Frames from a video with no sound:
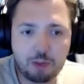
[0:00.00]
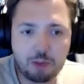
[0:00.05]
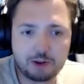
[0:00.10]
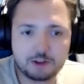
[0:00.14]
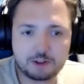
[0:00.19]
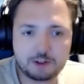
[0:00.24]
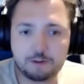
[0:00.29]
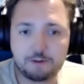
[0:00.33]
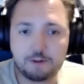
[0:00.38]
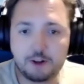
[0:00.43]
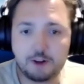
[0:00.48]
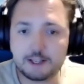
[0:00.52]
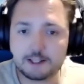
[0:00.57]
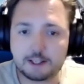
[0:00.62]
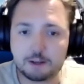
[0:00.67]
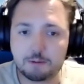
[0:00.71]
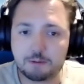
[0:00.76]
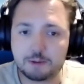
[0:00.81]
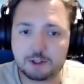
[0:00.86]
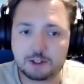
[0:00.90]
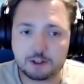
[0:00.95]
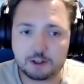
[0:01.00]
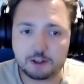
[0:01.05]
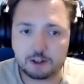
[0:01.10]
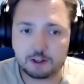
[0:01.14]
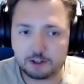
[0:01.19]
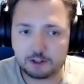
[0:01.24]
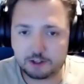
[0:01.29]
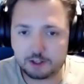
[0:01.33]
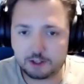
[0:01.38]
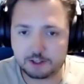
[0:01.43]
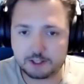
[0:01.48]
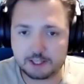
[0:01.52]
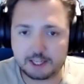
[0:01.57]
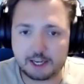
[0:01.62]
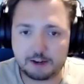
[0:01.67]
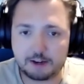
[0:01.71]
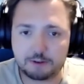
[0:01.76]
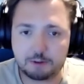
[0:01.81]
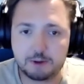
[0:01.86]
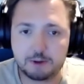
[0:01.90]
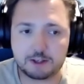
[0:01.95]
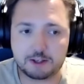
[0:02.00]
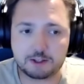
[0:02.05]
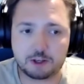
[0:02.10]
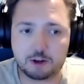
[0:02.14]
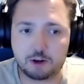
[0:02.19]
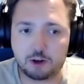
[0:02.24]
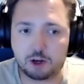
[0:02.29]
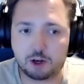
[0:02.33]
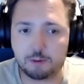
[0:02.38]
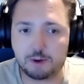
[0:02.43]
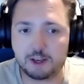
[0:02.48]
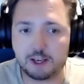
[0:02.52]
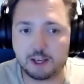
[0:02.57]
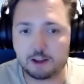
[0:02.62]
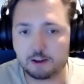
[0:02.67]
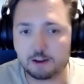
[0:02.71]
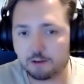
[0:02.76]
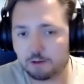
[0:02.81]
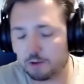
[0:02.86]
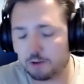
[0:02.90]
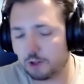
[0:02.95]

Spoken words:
So flight sims doesn't have to be a solo hobby.